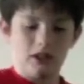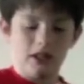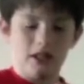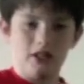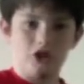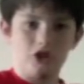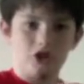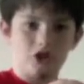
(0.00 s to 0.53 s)
and
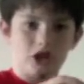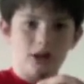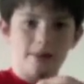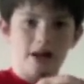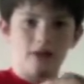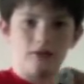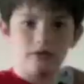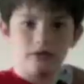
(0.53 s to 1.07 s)
it should just come
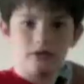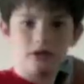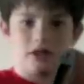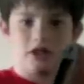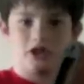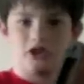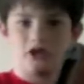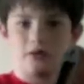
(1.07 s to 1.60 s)
out
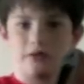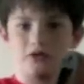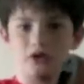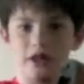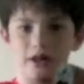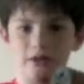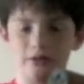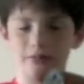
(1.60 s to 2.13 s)
and it should swivel
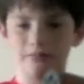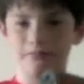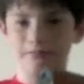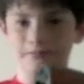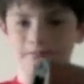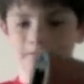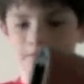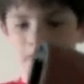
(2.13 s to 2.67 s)
around.
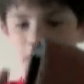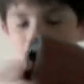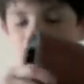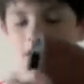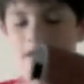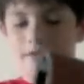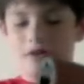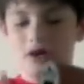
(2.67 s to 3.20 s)

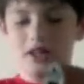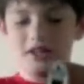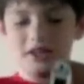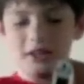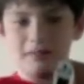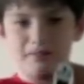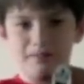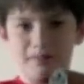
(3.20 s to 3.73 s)
Very easy.
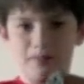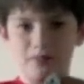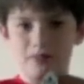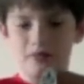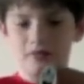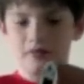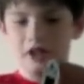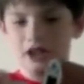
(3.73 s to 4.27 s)

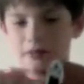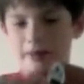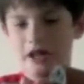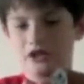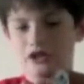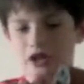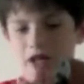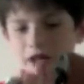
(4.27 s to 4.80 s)
Take your
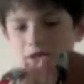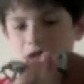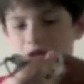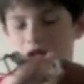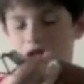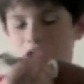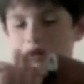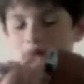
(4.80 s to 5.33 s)
battery,
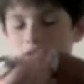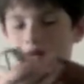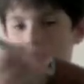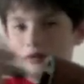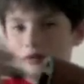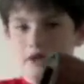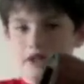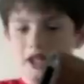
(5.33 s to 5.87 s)

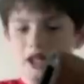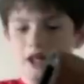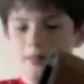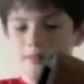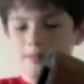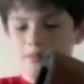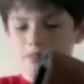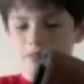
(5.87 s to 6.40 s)
hook it up,
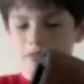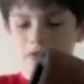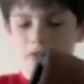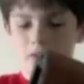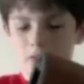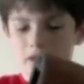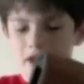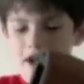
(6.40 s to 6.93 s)

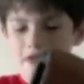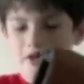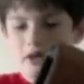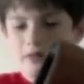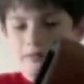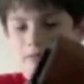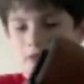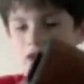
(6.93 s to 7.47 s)

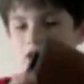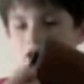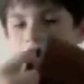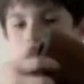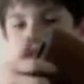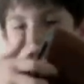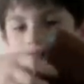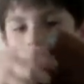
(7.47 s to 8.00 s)
whatever,
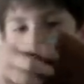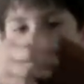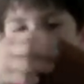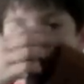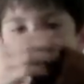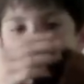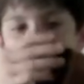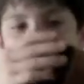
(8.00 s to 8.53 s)

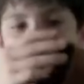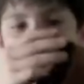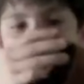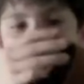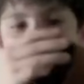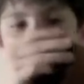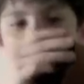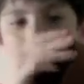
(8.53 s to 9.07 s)
put this
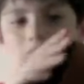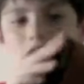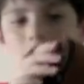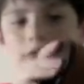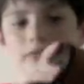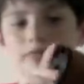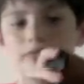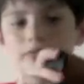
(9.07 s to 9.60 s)
back
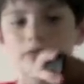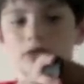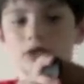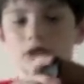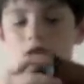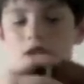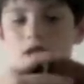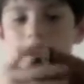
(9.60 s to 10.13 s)
on,
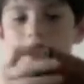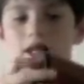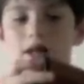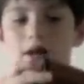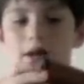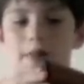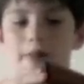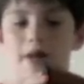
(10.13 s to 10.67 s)

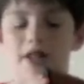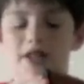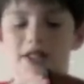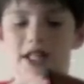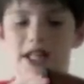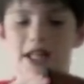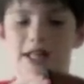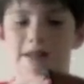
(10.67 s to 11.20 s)
press
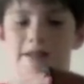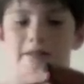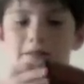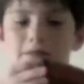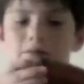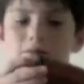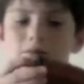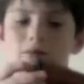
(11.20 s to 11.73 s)
in.
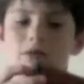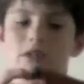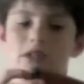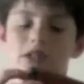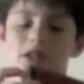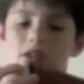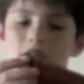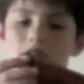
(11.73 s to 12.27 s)

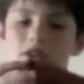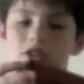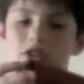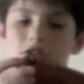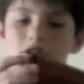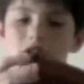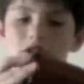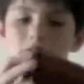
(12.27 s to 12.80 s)
This can
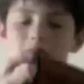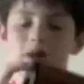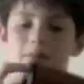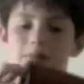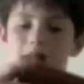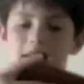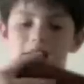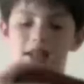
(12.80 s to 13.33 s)
sometimes be a
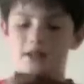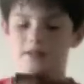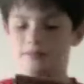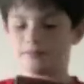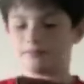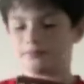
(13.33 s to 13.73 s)
pain.